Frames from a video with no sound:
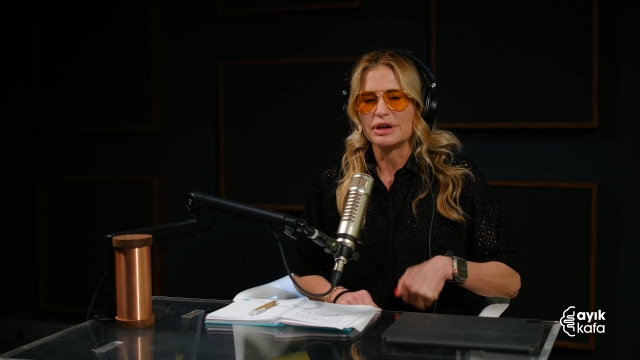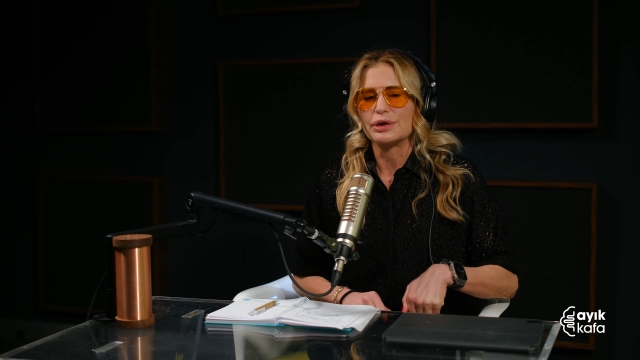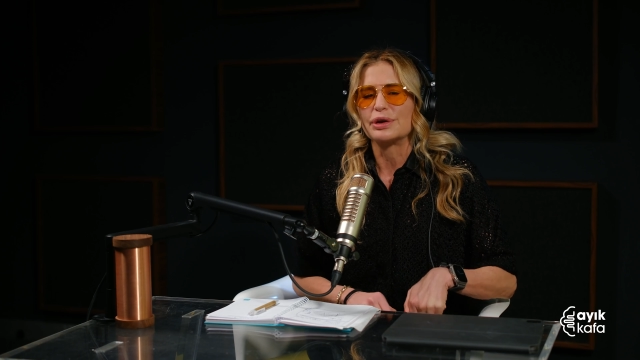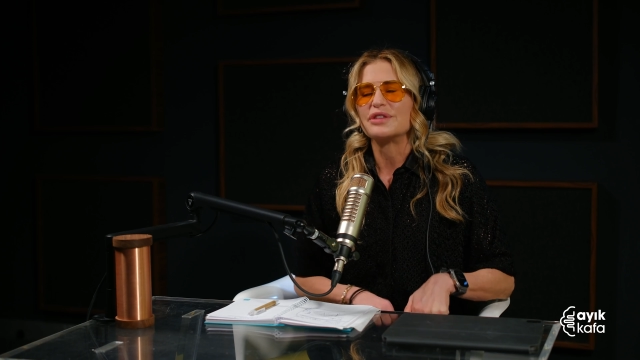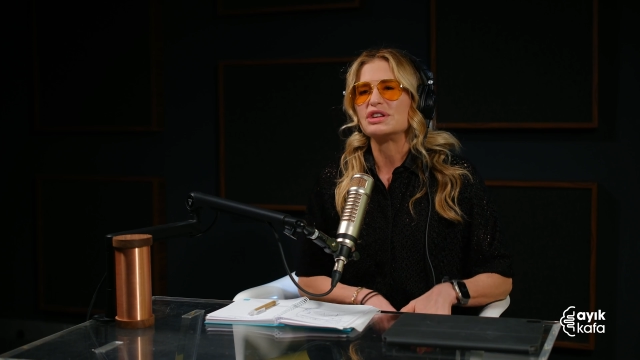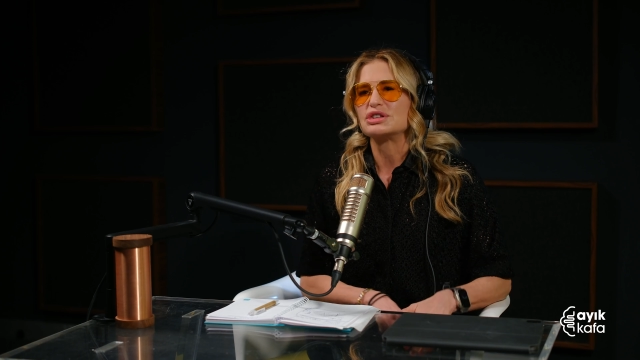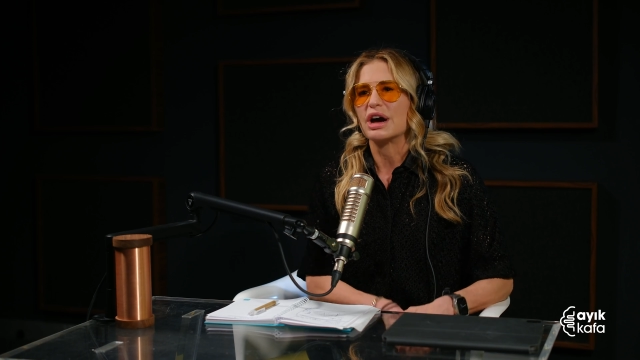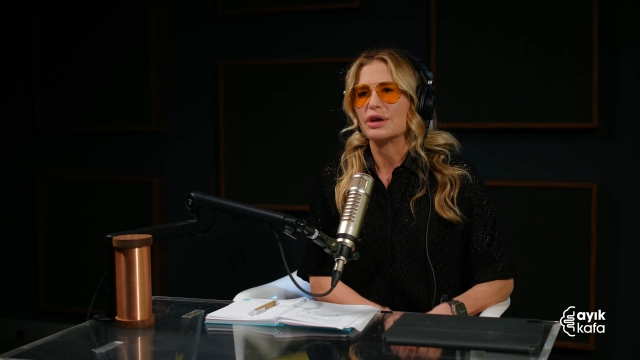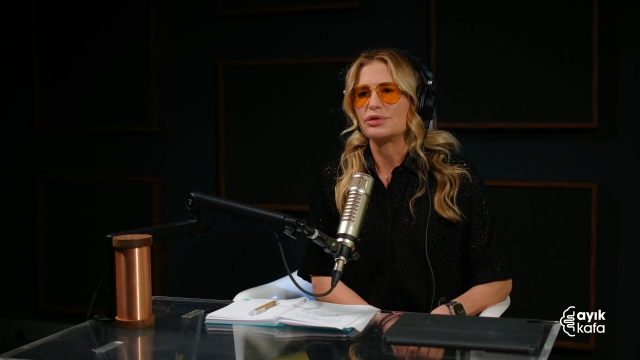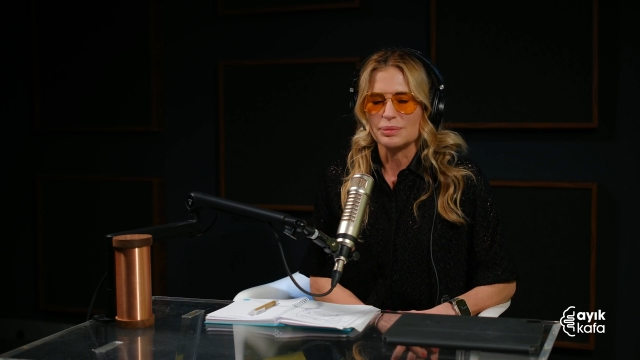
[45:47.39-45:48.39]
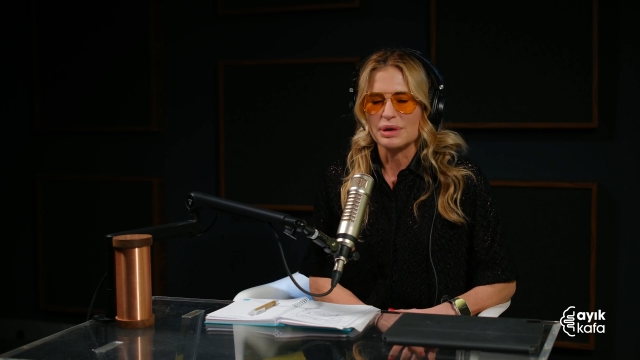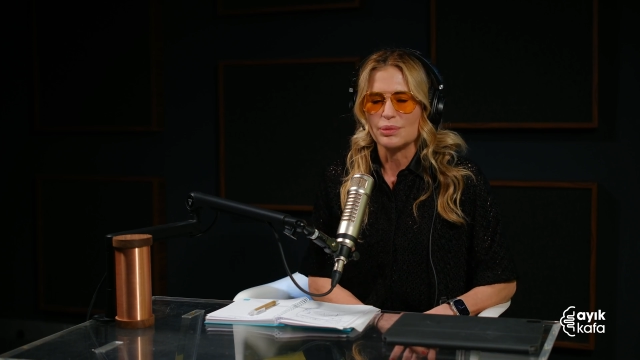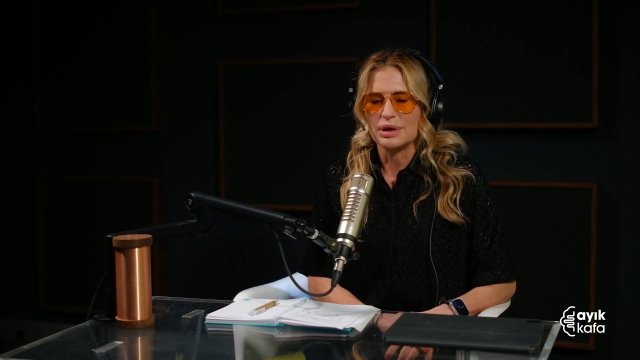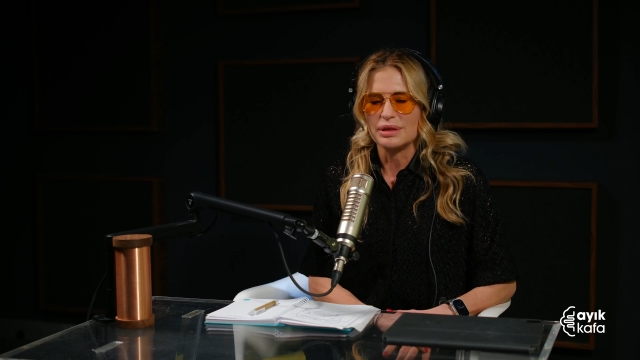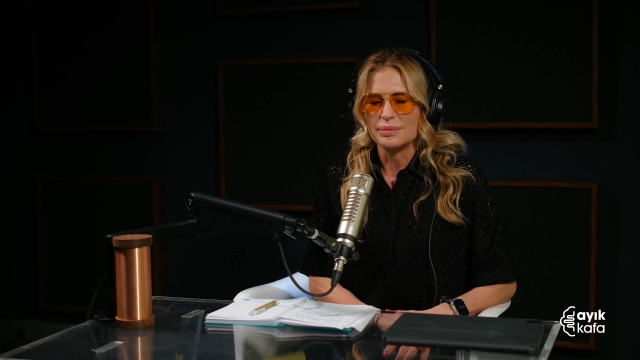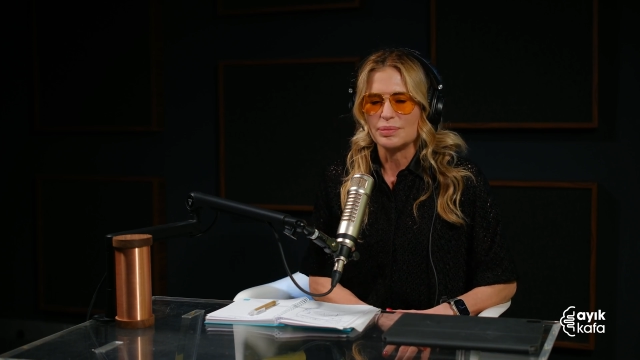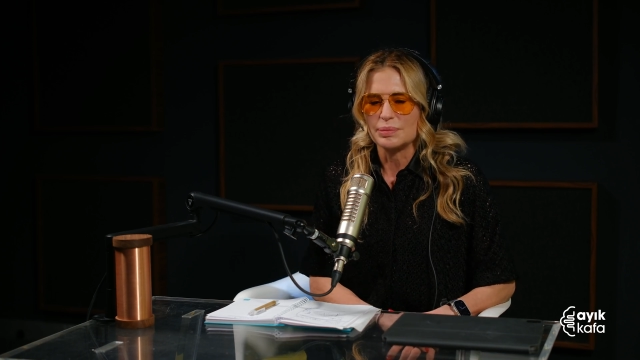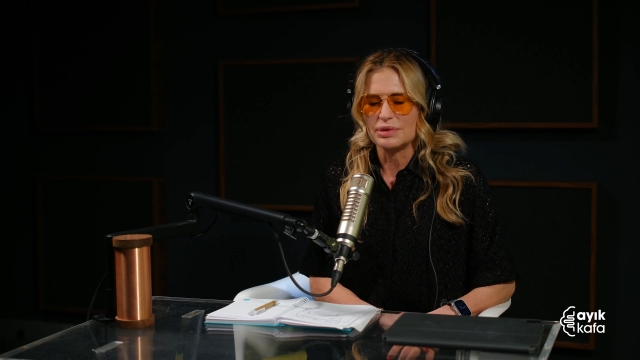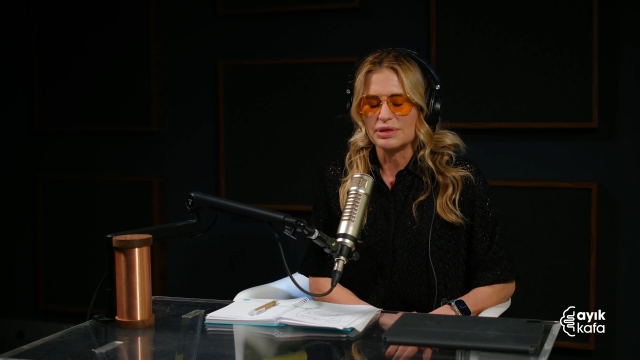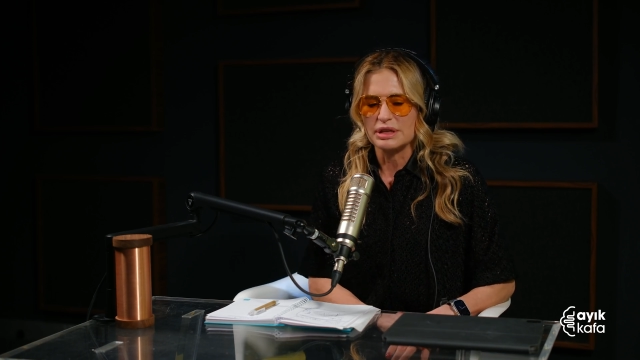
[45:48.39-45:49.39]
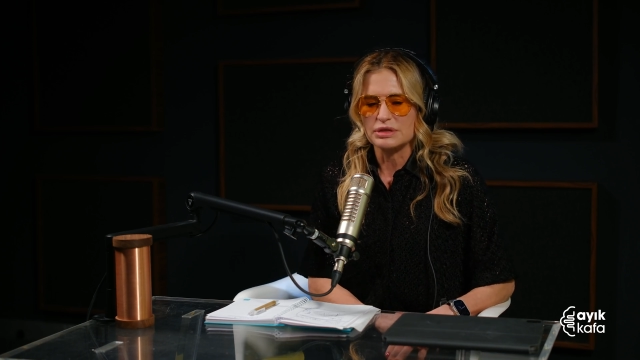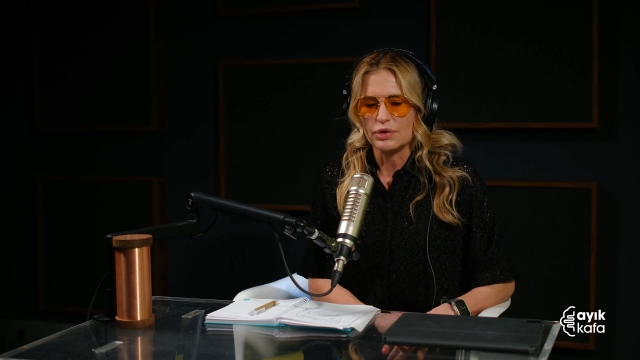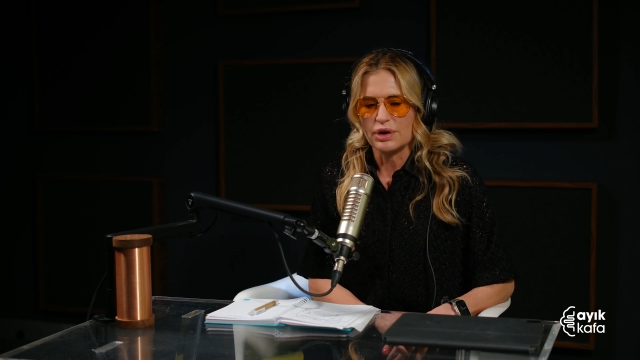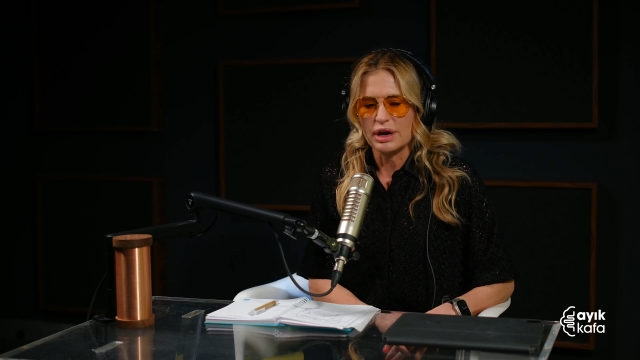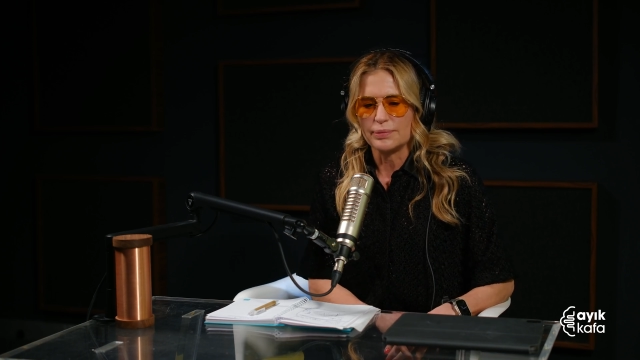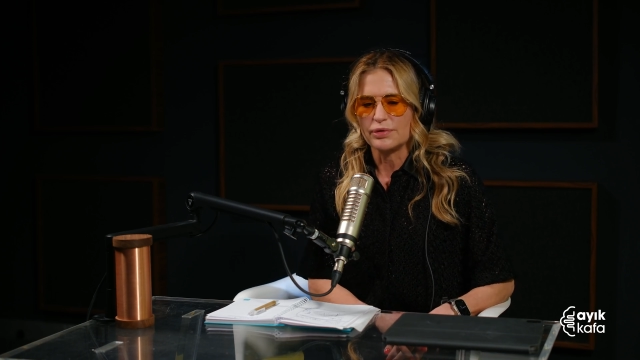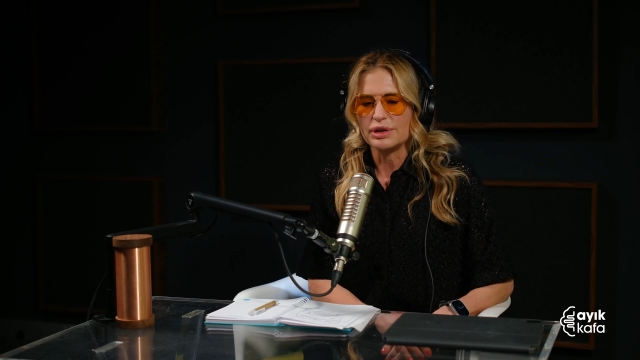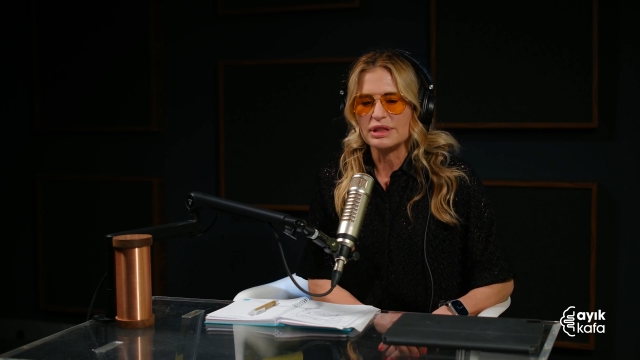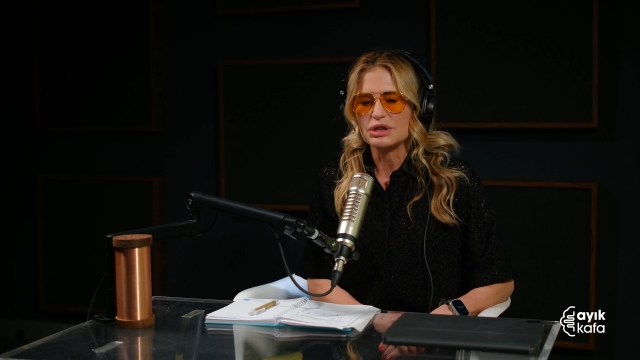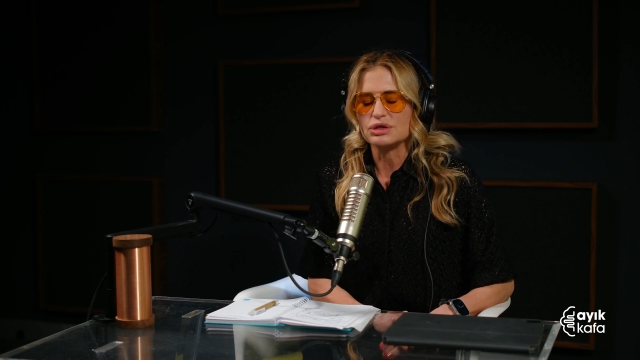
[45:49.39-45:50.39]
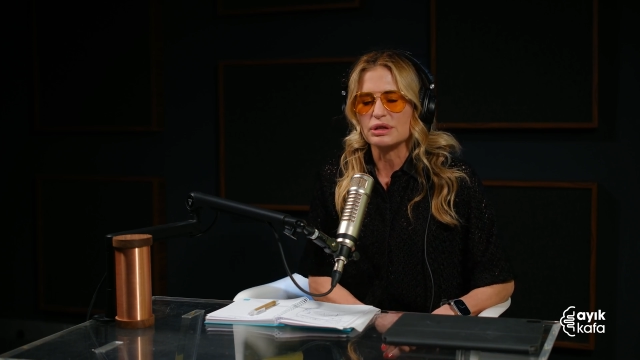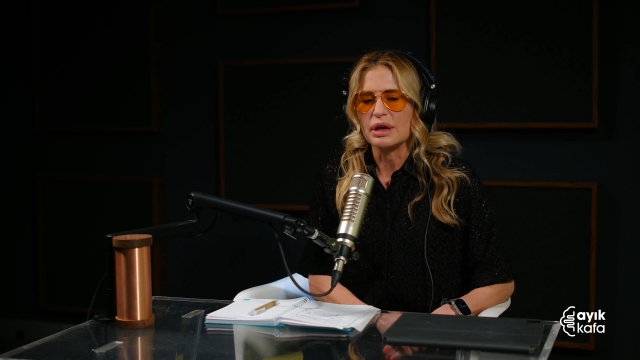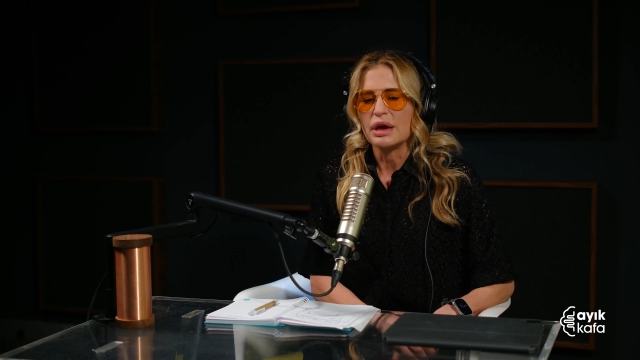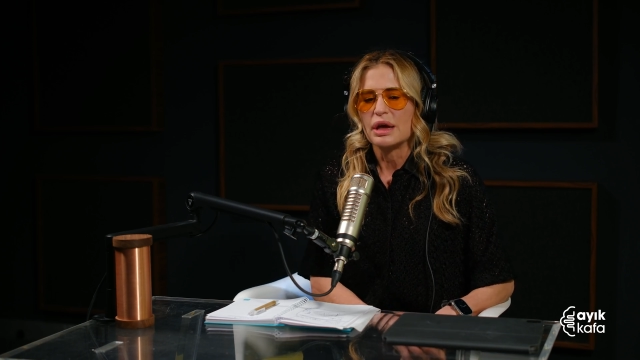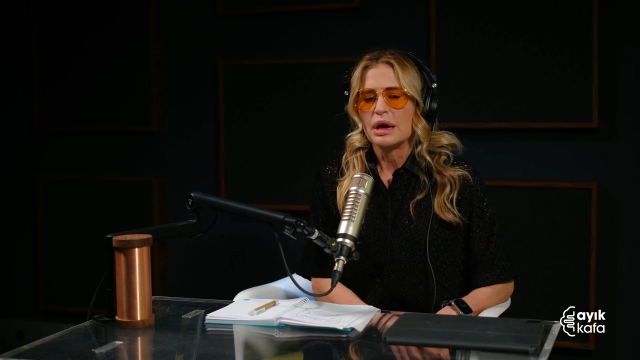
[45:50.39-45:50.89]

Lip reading: they're going to reach out to me when people need for help for addiction.